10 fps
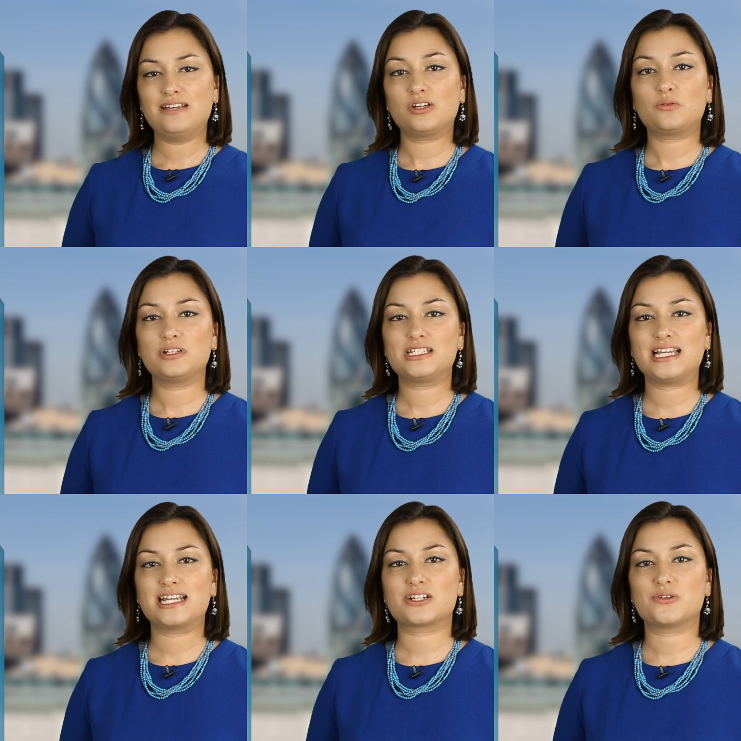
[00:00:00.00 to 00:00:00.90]
If the
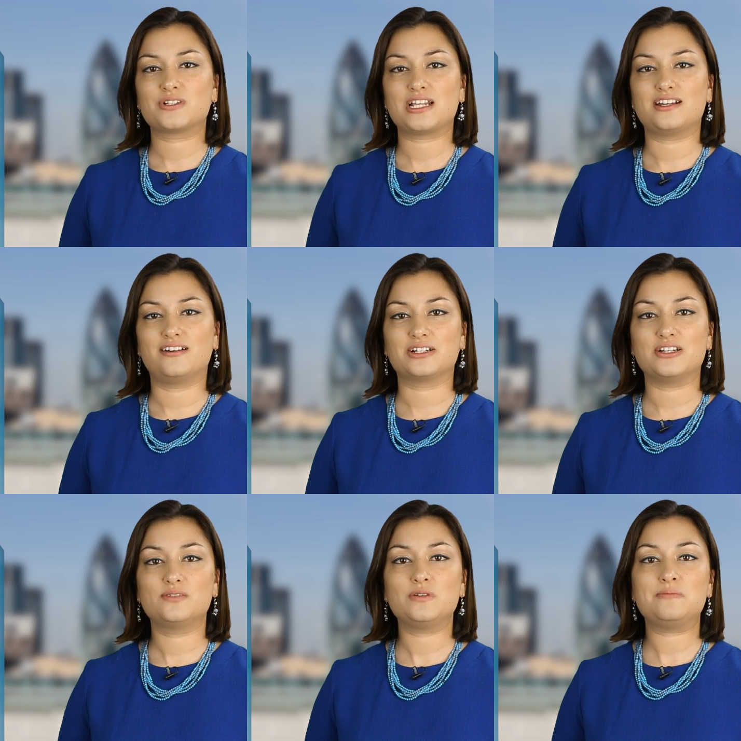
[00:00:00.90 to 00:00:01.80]
quality and content are
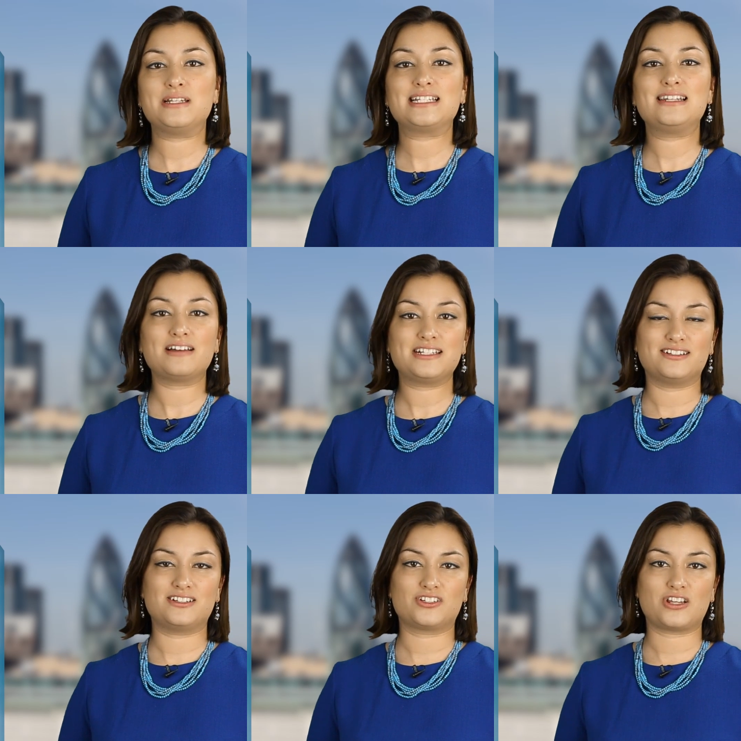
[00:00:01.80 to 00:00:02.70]
good, we'd be
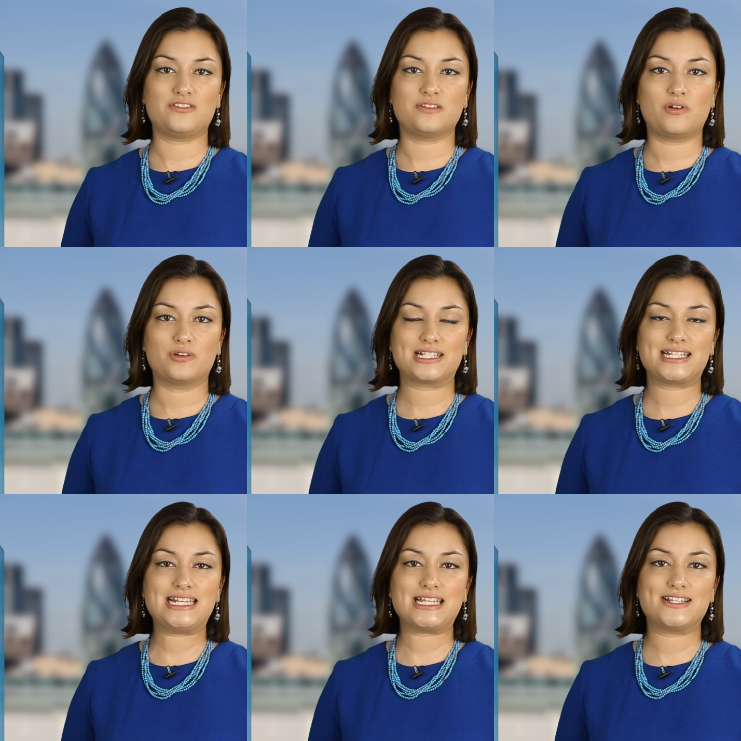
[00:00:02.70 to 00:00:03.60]
delighted to show them on
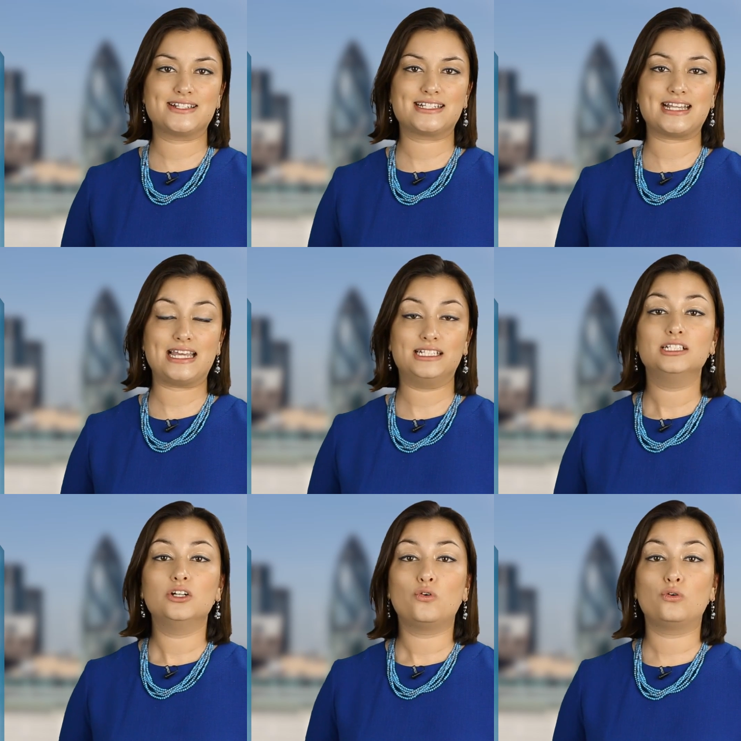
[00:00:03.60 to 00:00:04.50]
Estate Agent Today
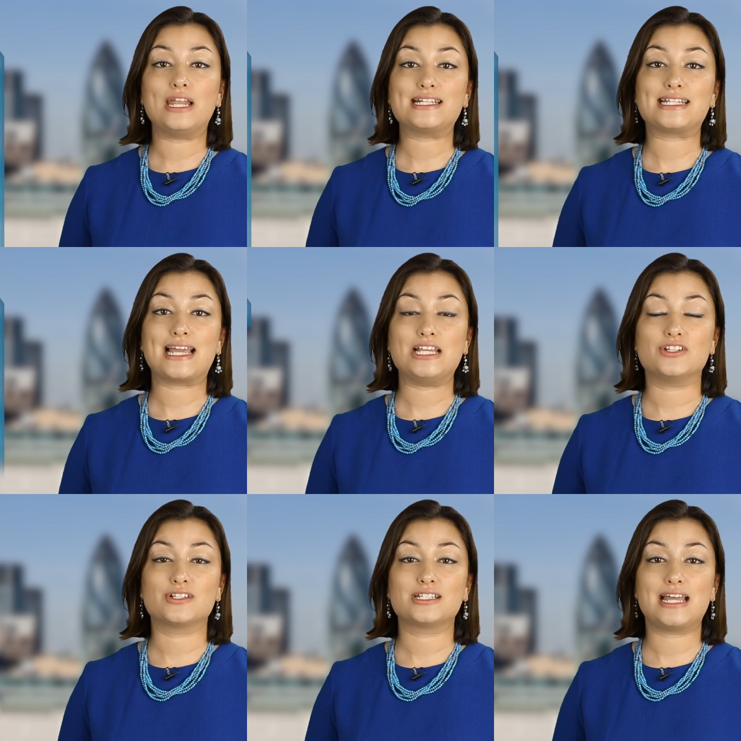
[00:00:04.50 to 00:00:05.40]
or Letting
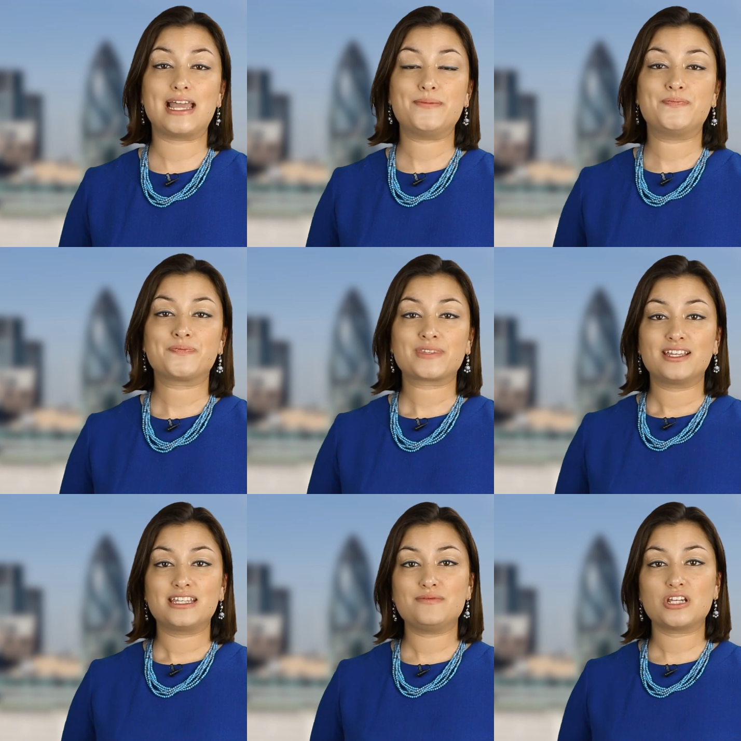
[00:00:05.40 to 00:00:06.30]
Agent Today.
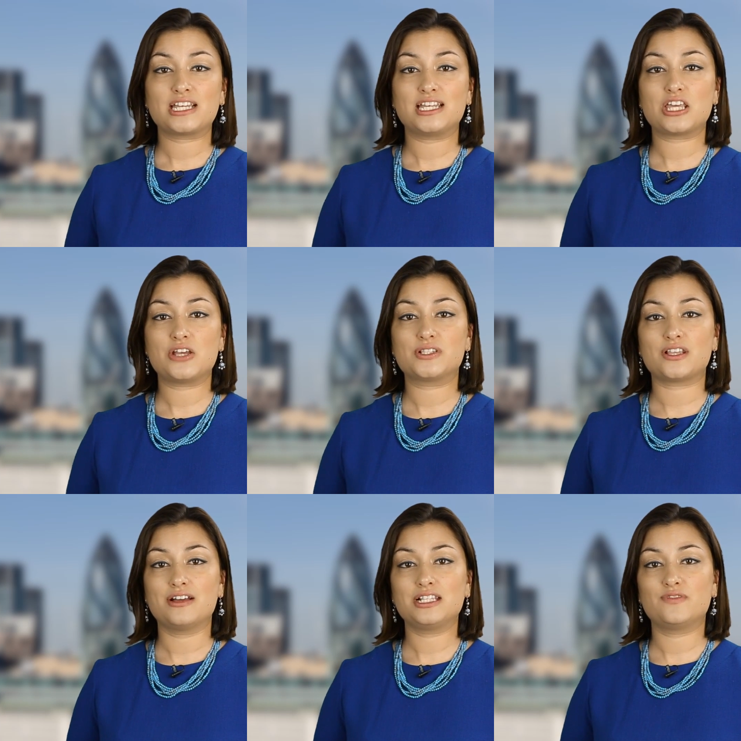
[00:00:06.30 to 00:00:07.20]
Keep checking those
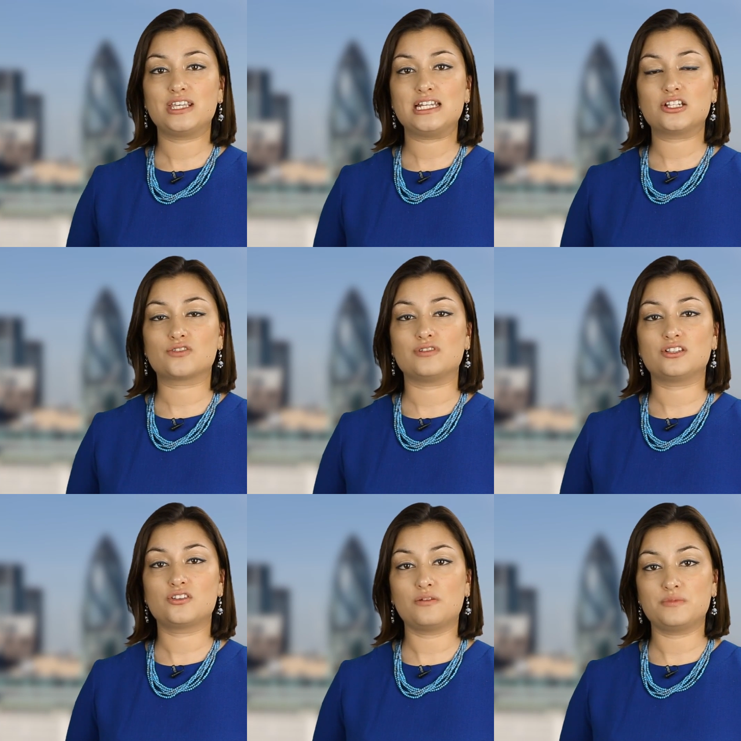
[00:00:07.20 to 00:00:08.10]
sites for the
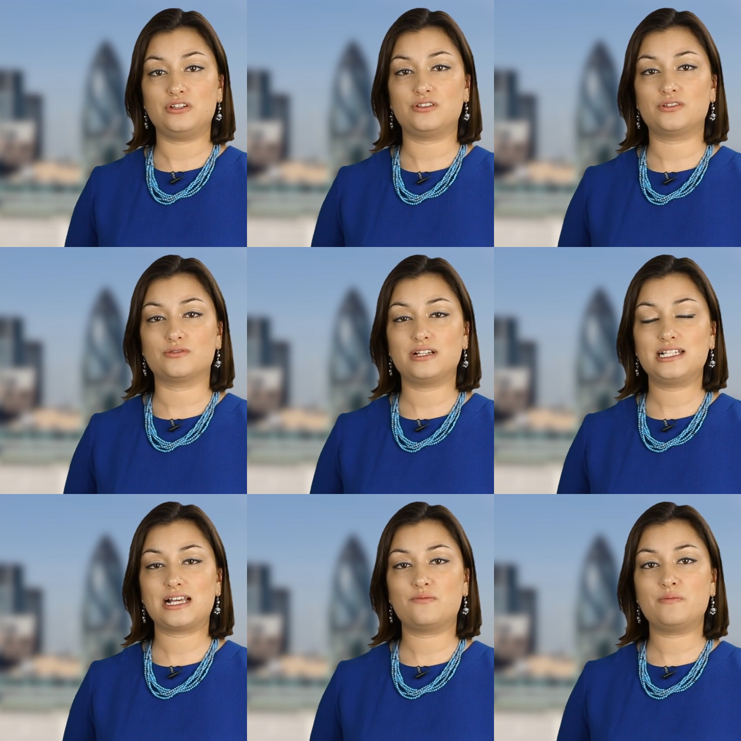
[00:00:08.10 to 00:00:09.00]
industry's top news
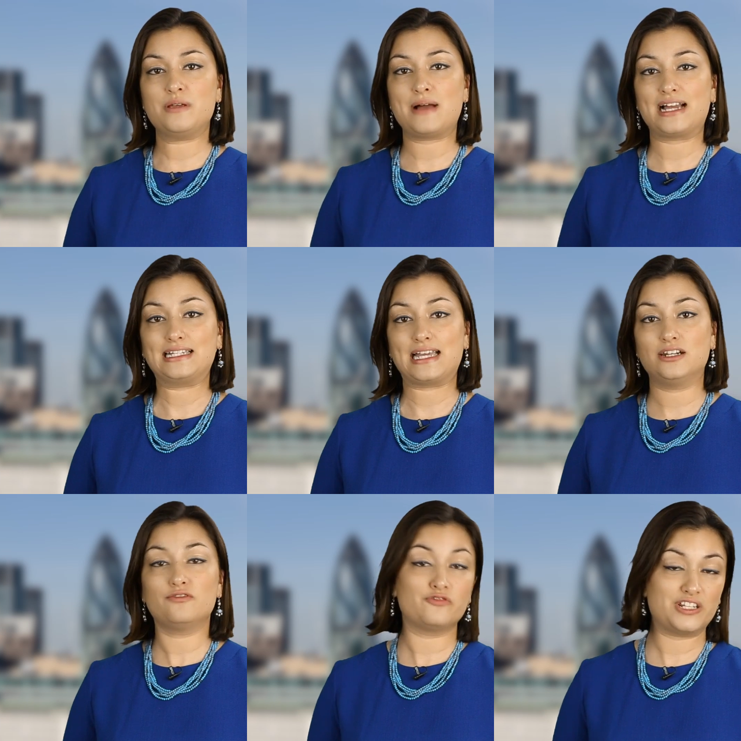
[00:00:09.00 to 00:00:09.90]
stories, and we'll be back
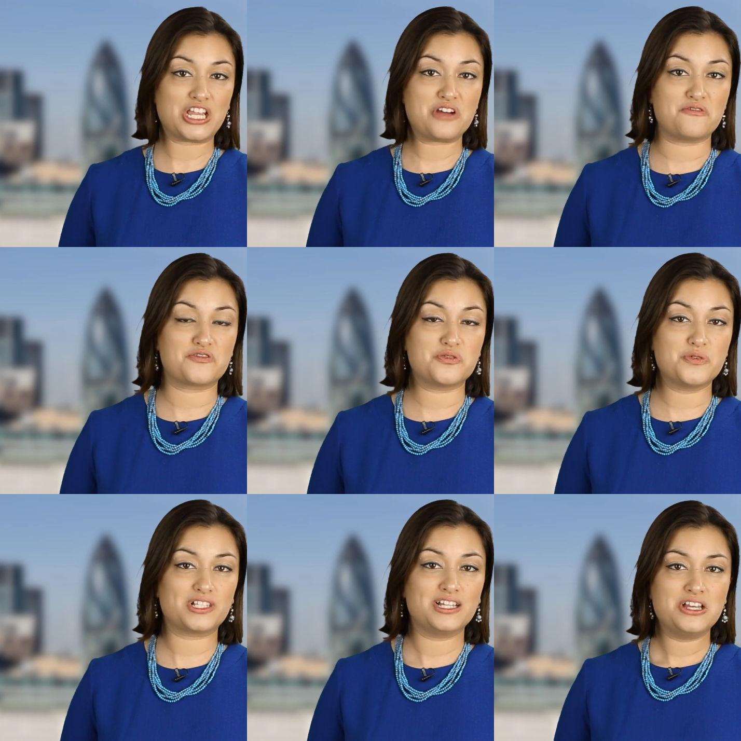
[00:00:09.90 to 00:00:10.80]
again on video, of
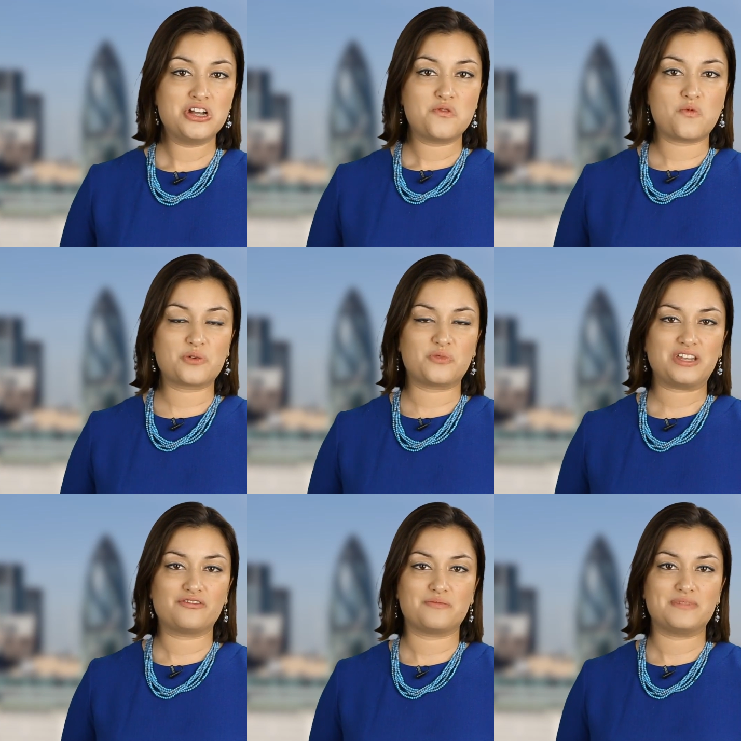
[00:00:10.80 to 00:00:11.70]
course, 1
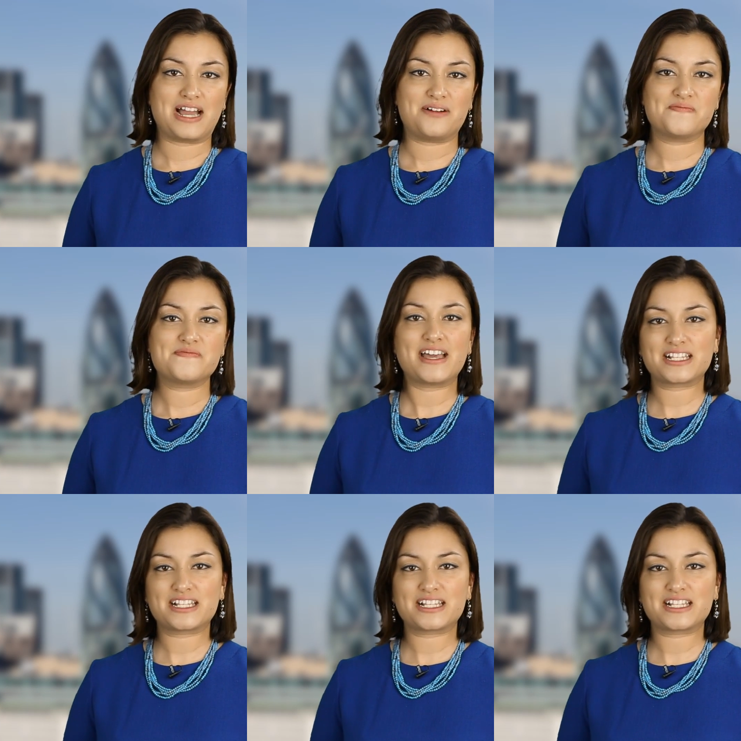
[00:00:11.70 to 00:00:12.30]
week from now.